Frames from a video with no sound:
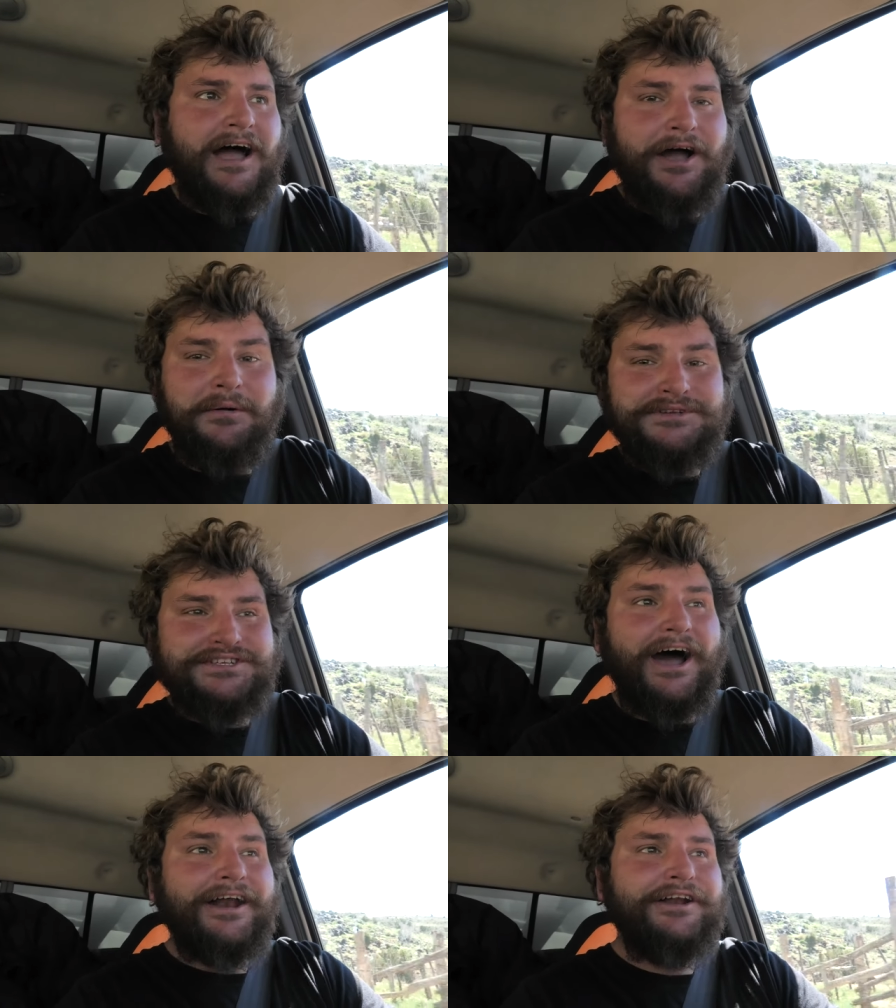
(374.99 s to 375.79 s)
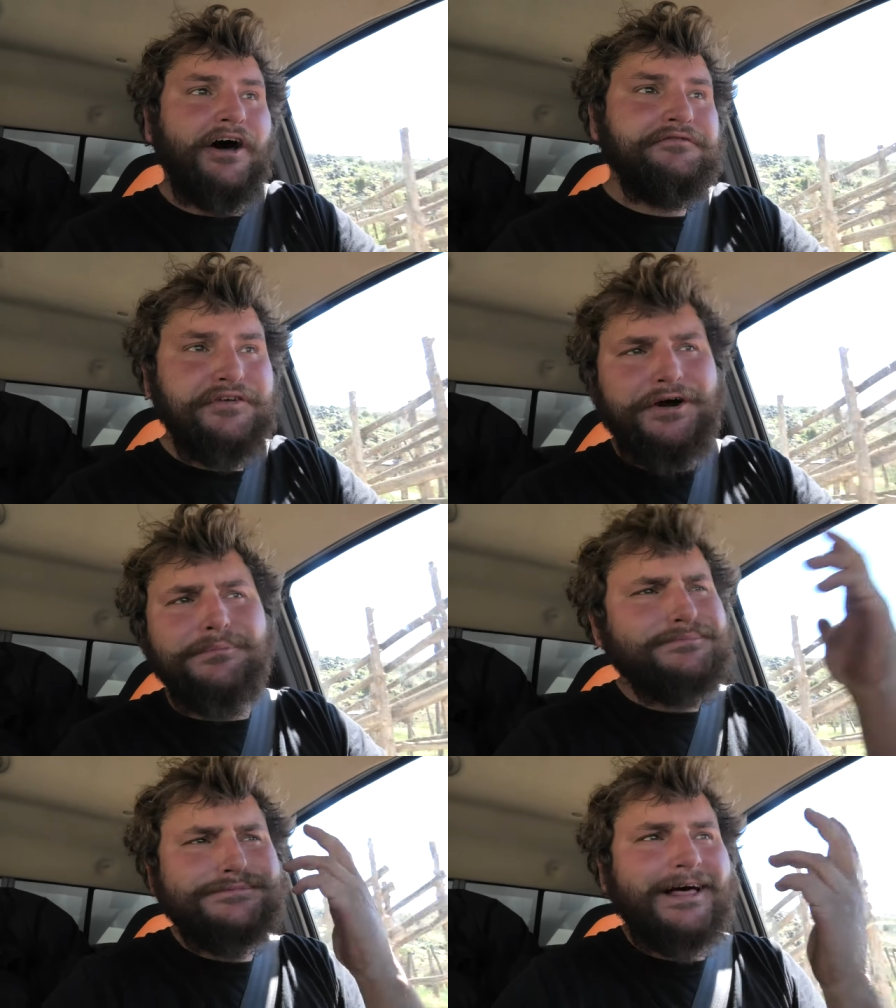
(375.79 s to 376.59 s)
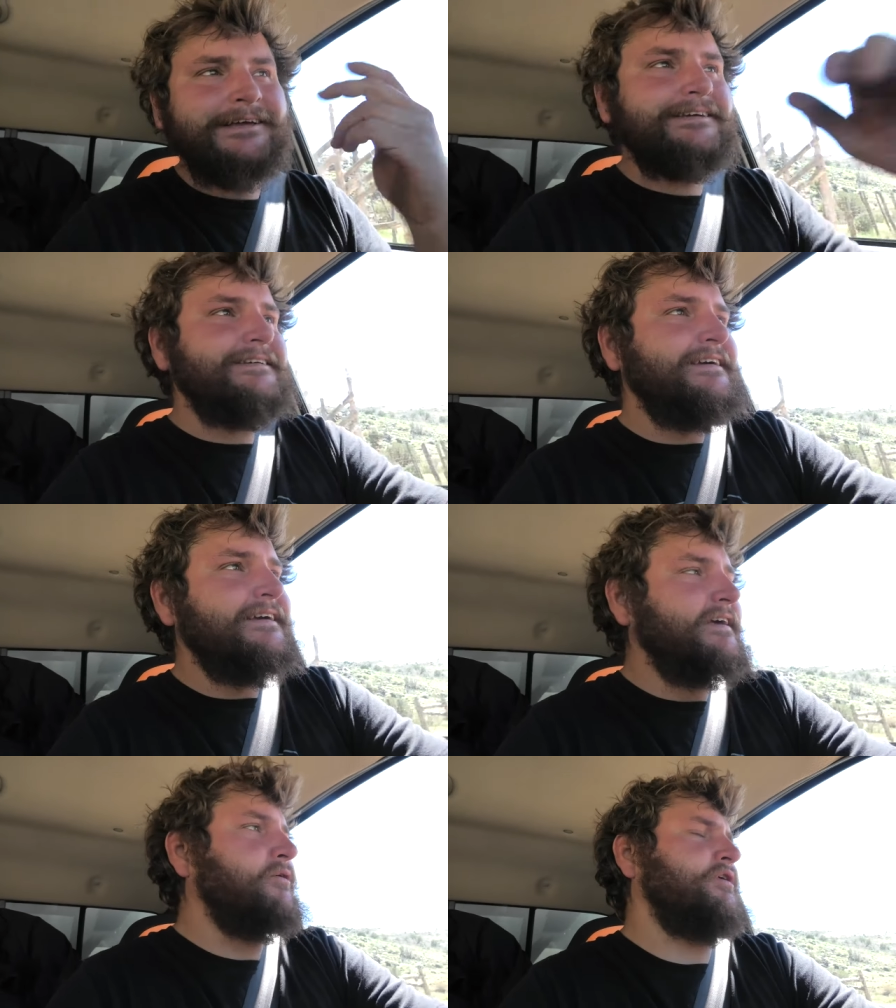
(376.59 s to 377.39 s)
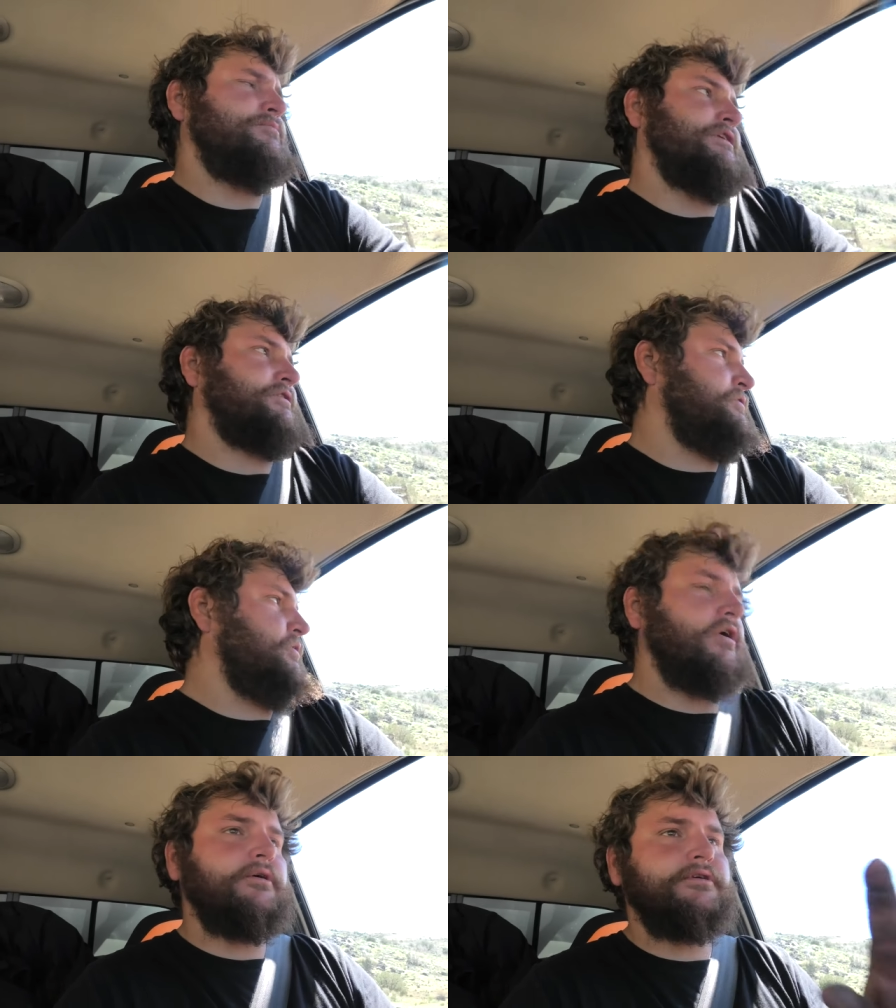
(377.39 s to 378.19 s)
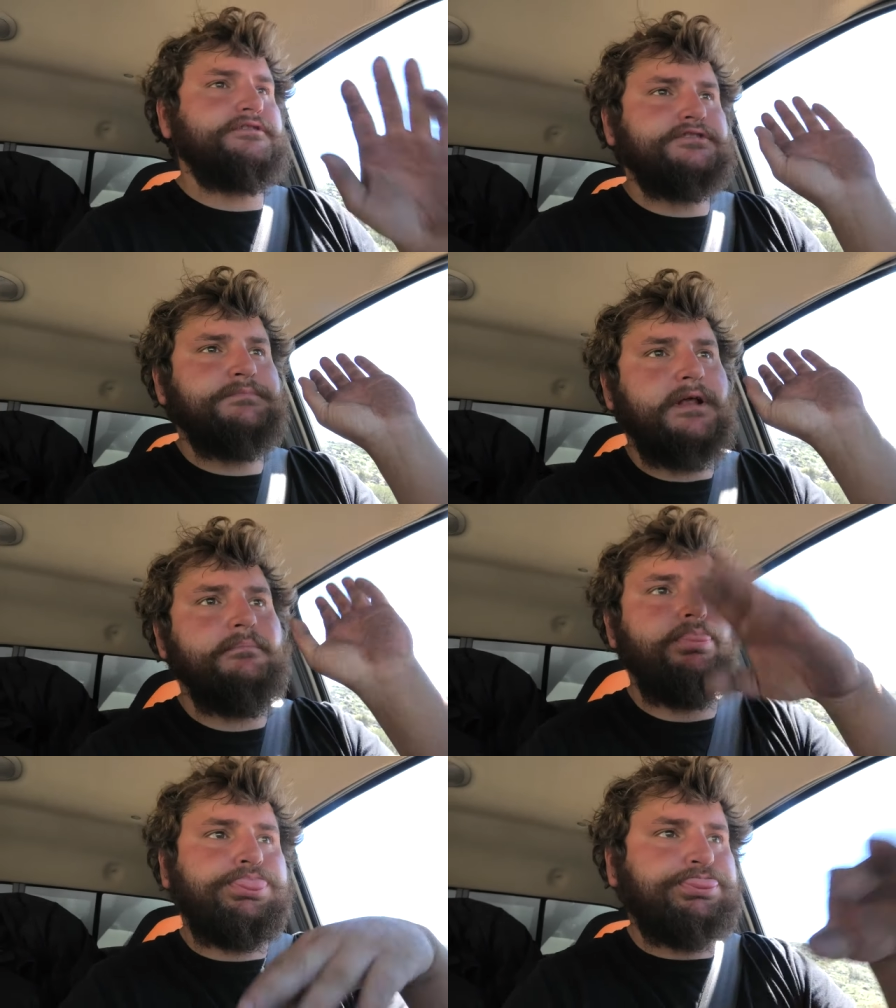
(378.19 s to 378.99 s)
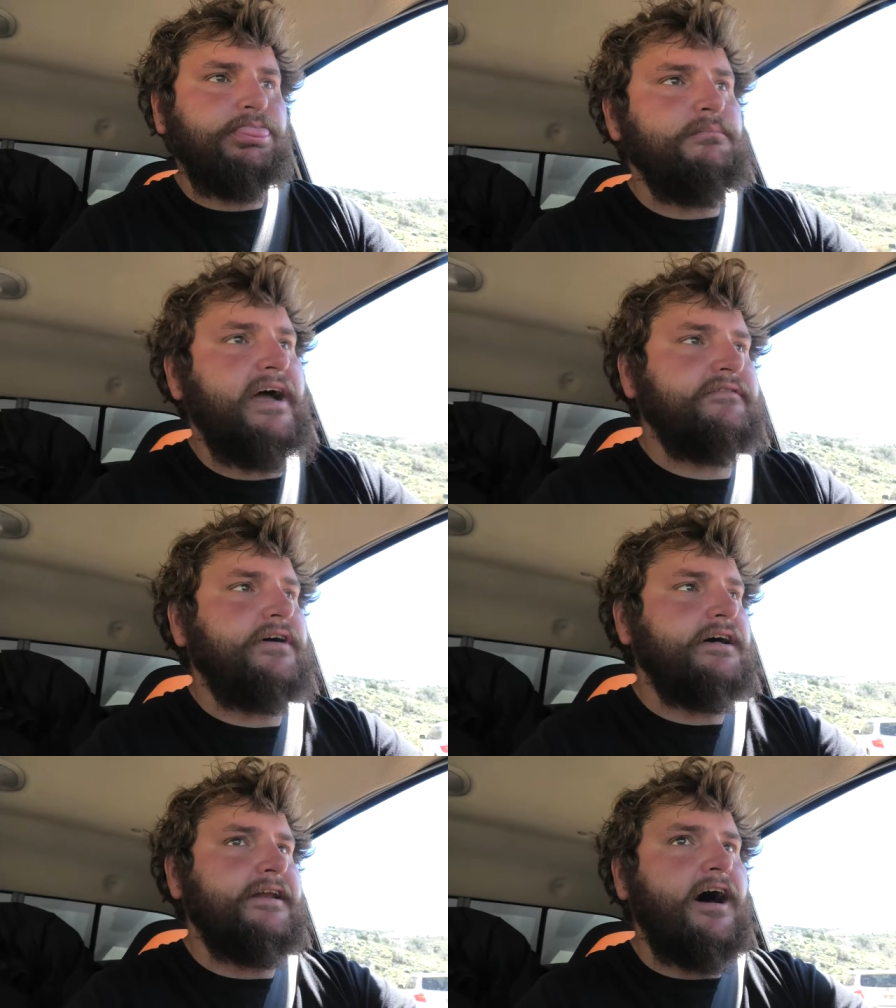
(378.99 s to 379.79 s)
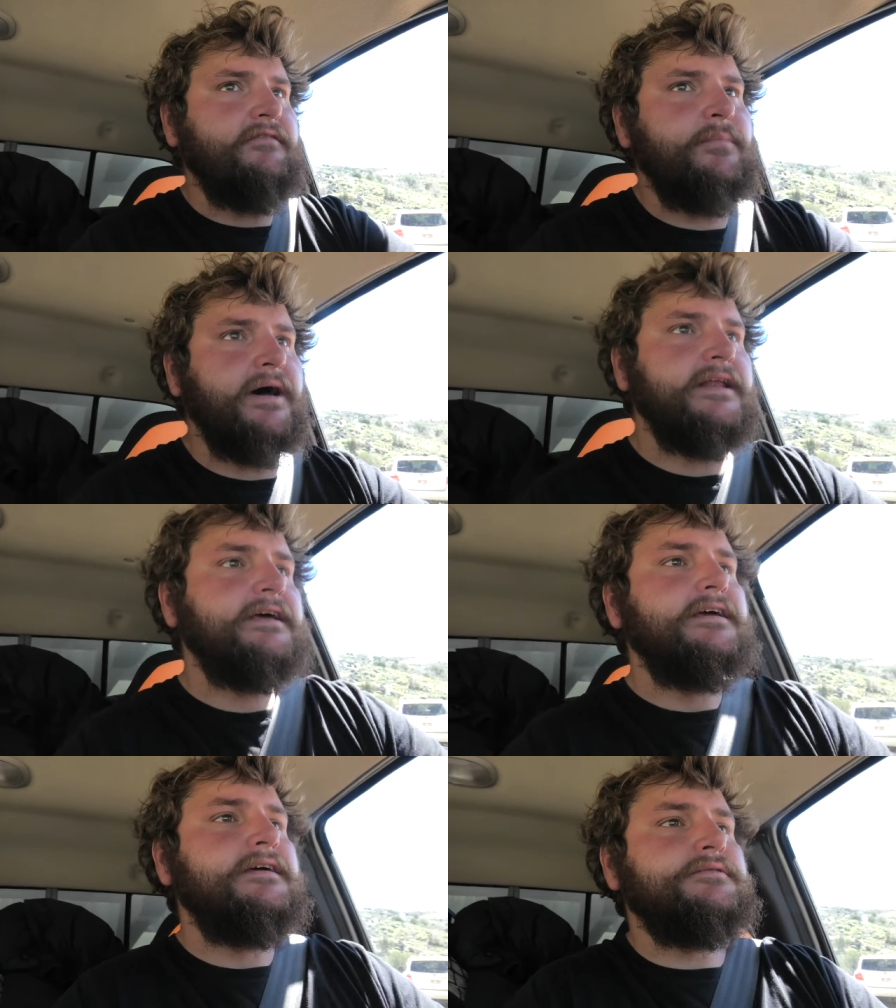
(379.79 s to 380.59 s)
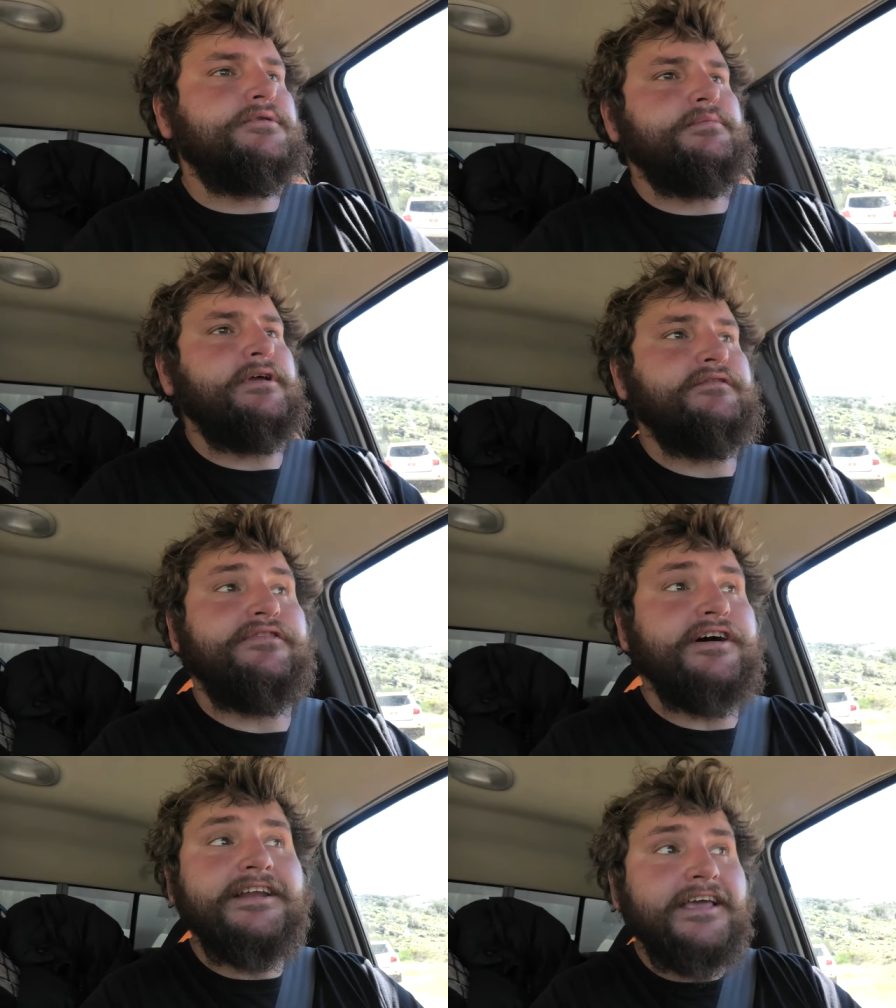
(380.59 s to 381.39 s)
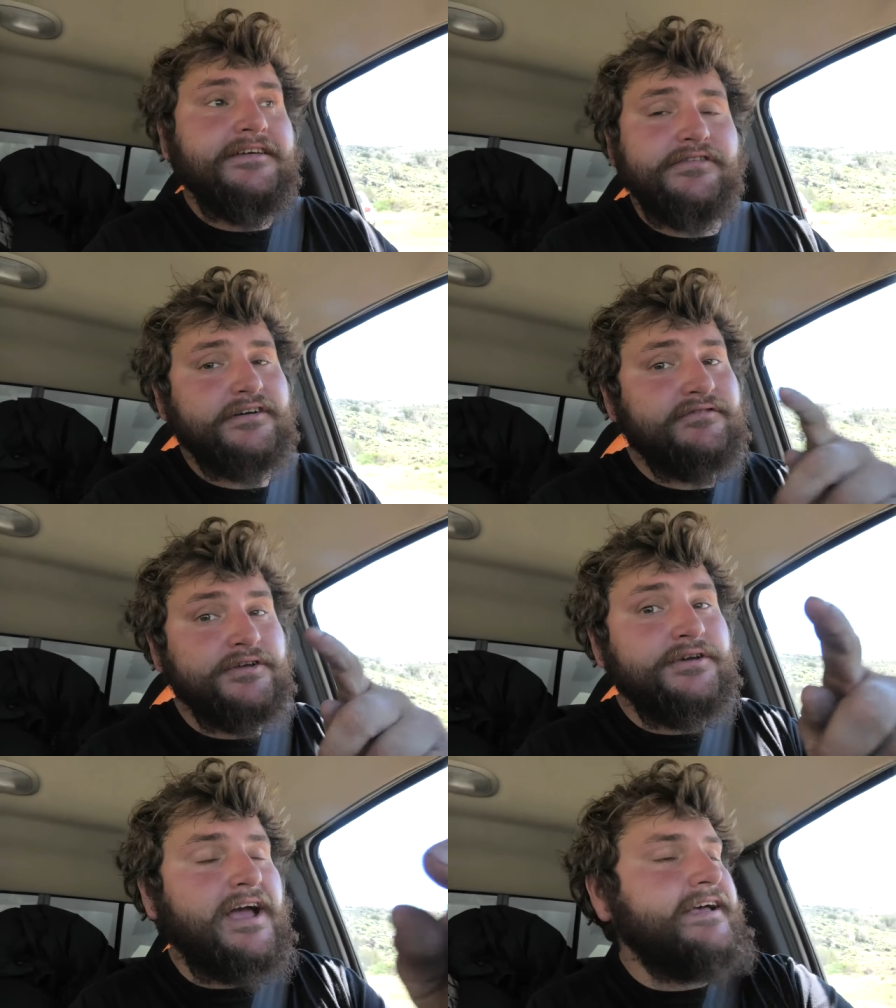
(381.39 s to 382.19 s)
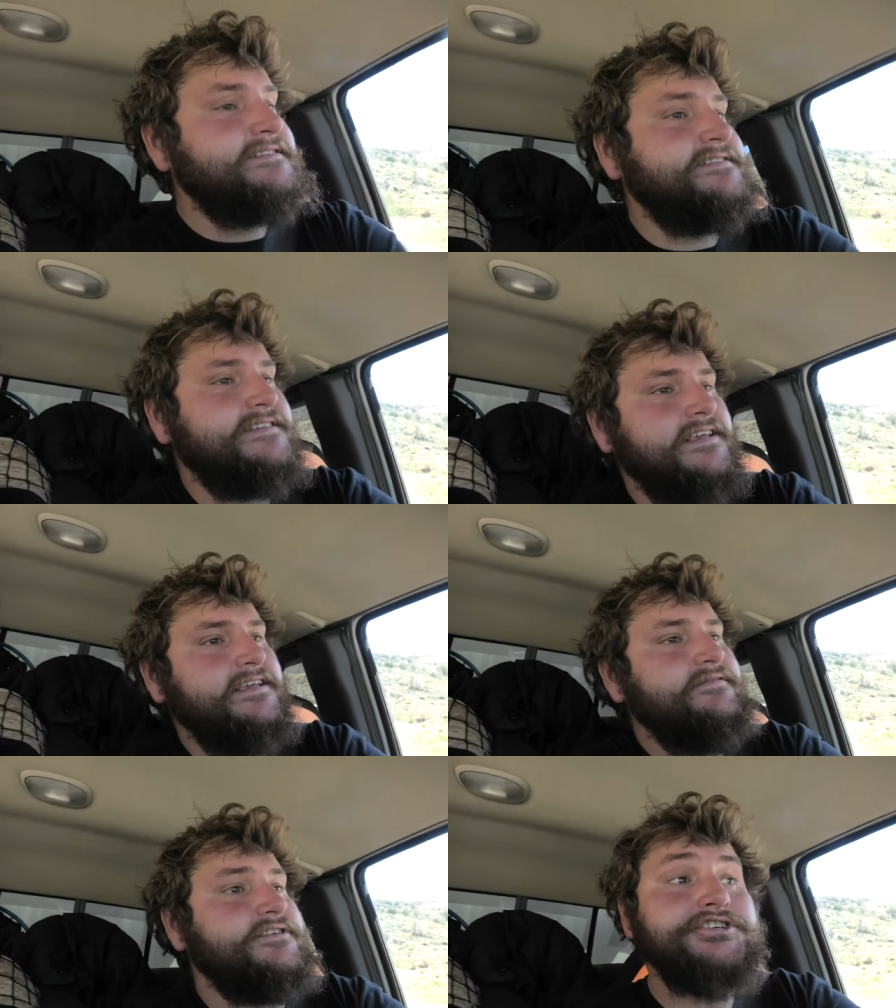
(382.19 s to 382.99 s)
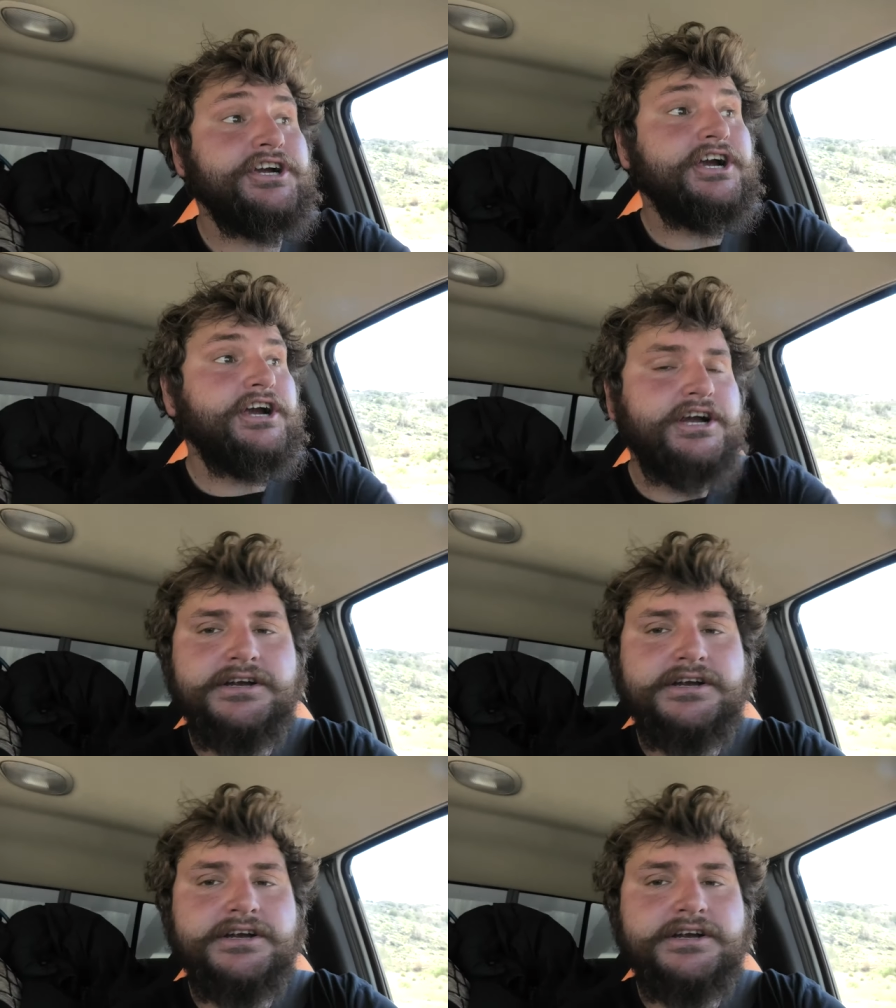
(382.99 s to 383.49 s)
I almost got it on film. Like, it wouldn't have been cool. It would have just been bike falling off, but it would have been funny. Fun for you guys to see, for sure.